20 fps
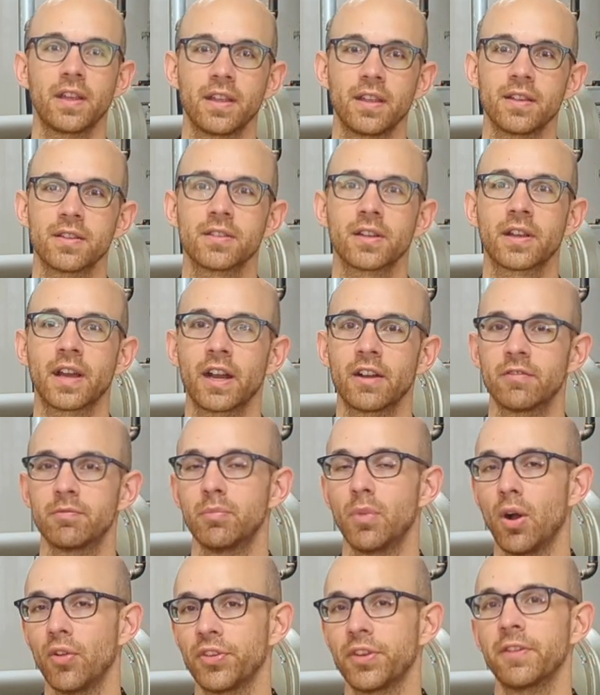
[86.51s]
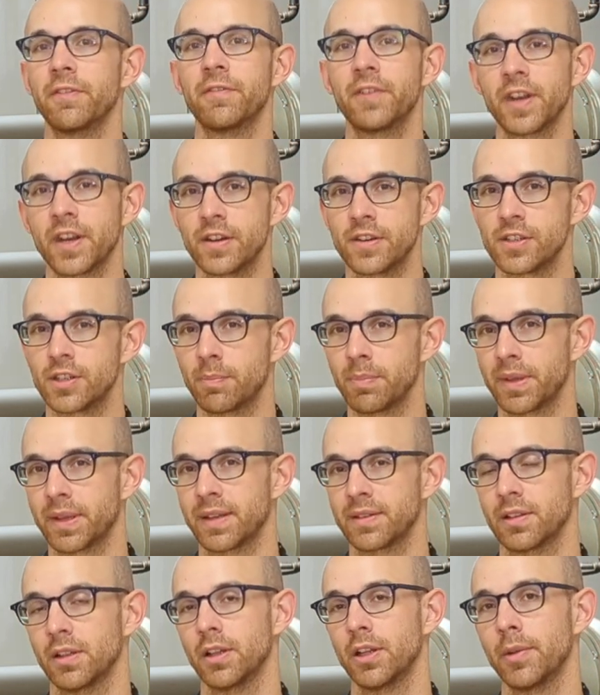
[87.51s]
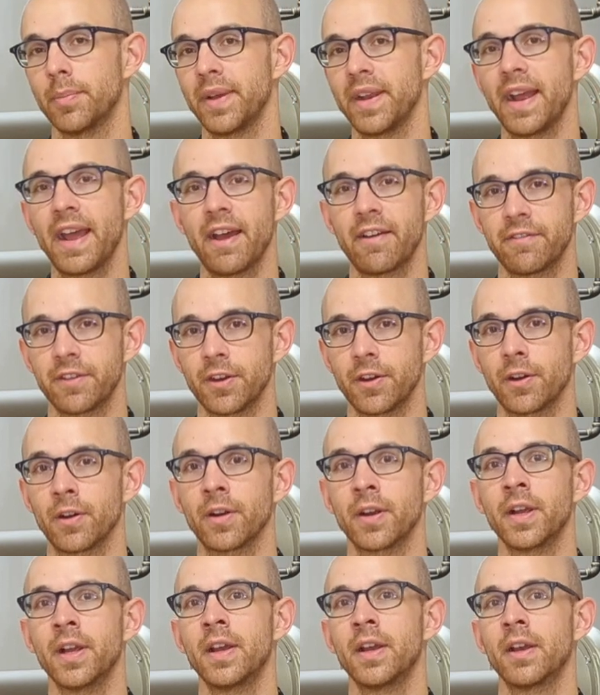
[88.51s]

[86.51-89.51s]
is a kind of malty finish, something that's a little bit heavier,